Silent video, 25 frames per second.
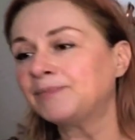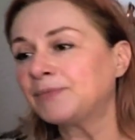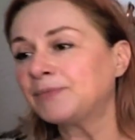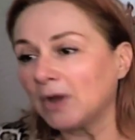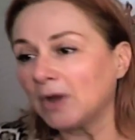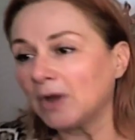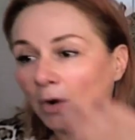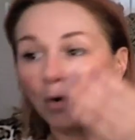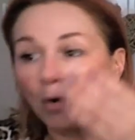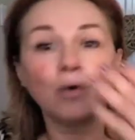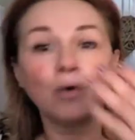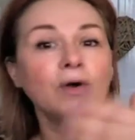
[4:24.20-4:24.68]

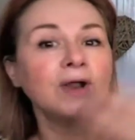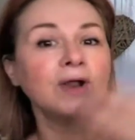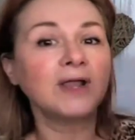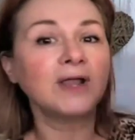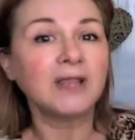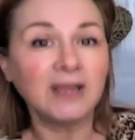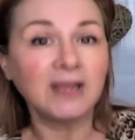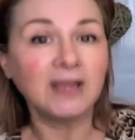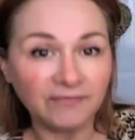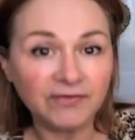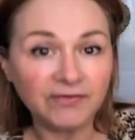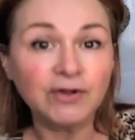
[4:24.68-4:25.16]
Or
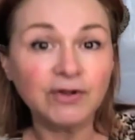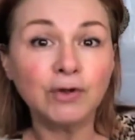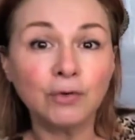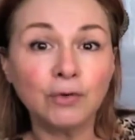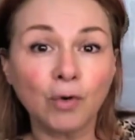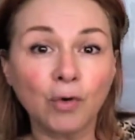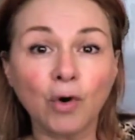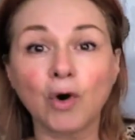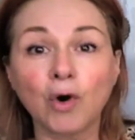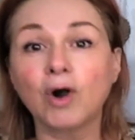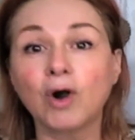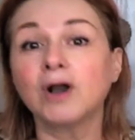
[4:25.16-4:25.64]
if you
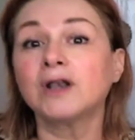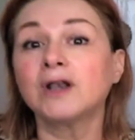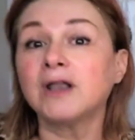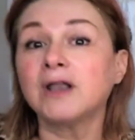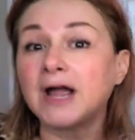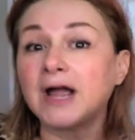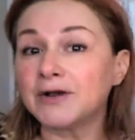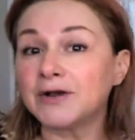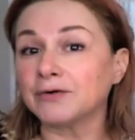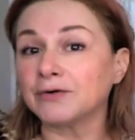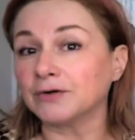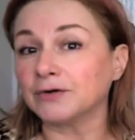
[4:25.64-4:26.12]
are
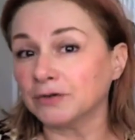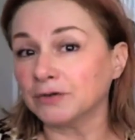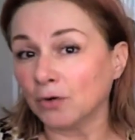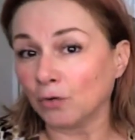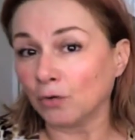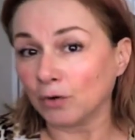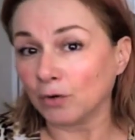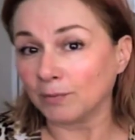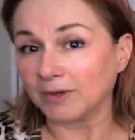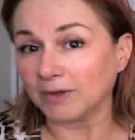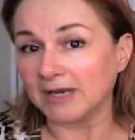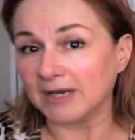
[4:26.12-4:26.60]
lighter
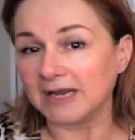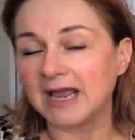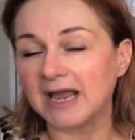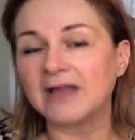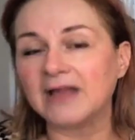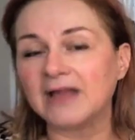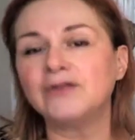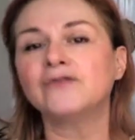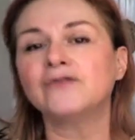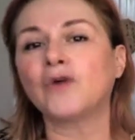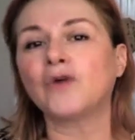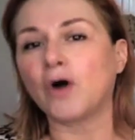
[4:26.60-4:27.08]
normally and you've
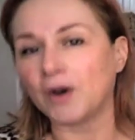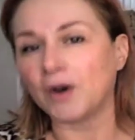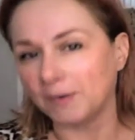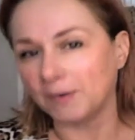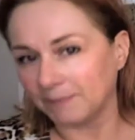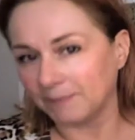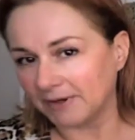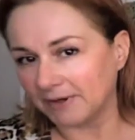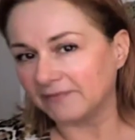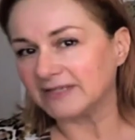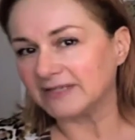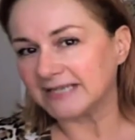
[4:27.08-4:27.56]
got a bit of
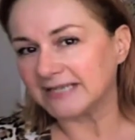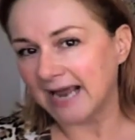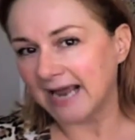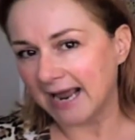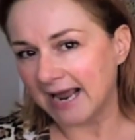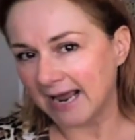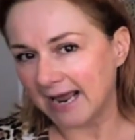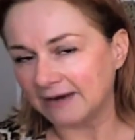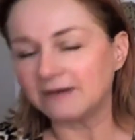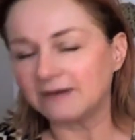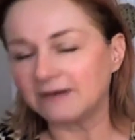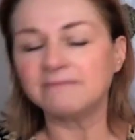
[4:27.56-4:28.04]
a
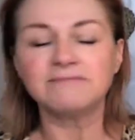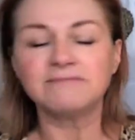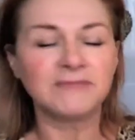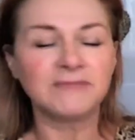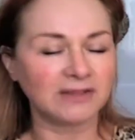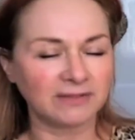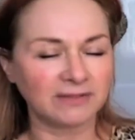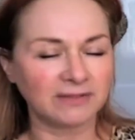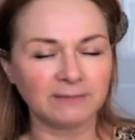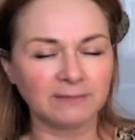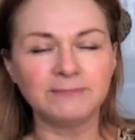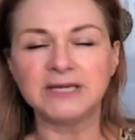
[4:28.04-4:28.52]
tan, then the
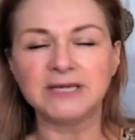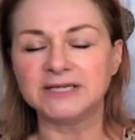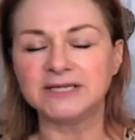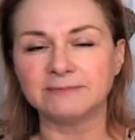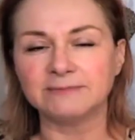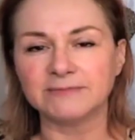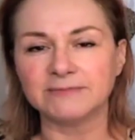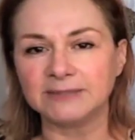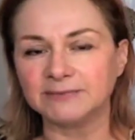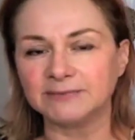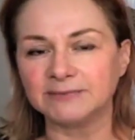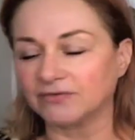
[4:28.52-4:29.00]
medium
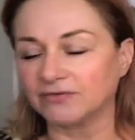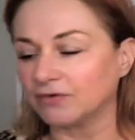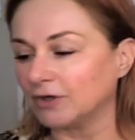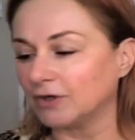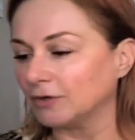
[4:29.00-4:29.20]
deep's for you.